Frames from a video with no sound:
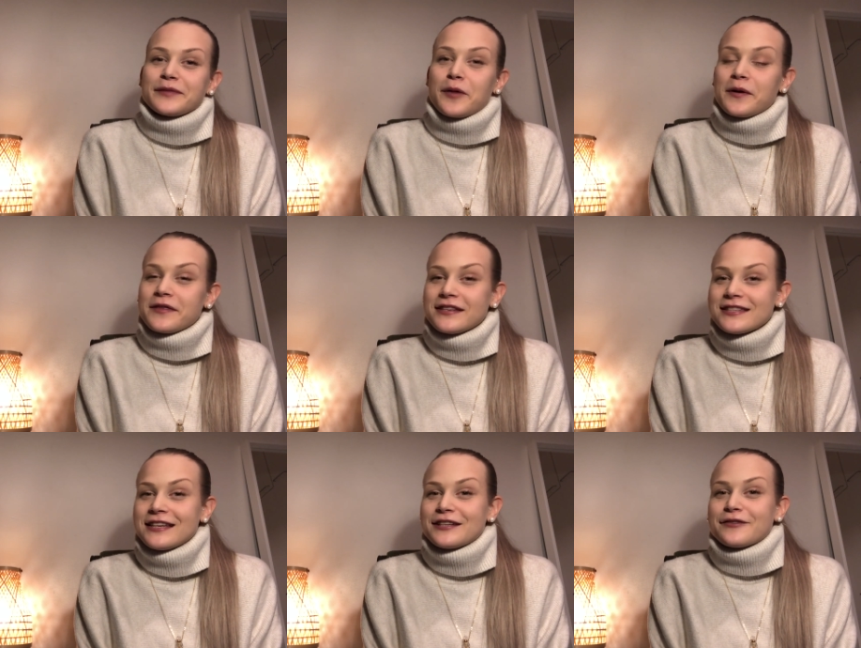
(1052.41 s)
about this
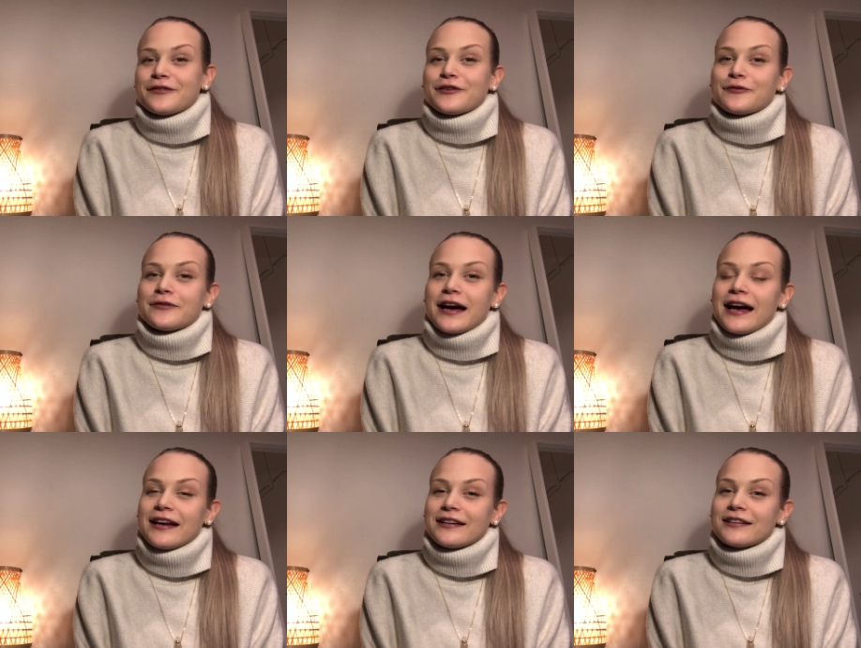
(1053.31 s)
interview
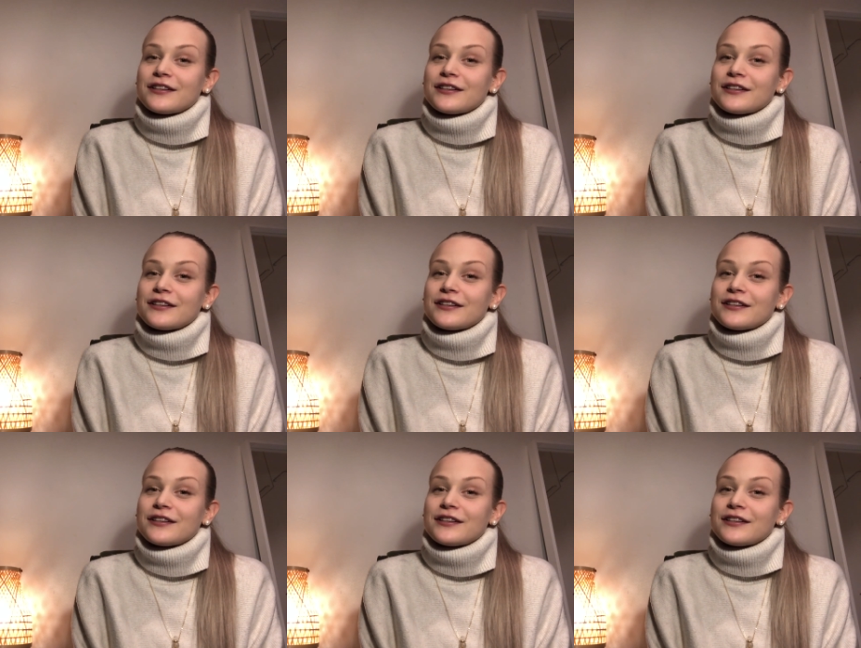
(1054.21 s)
and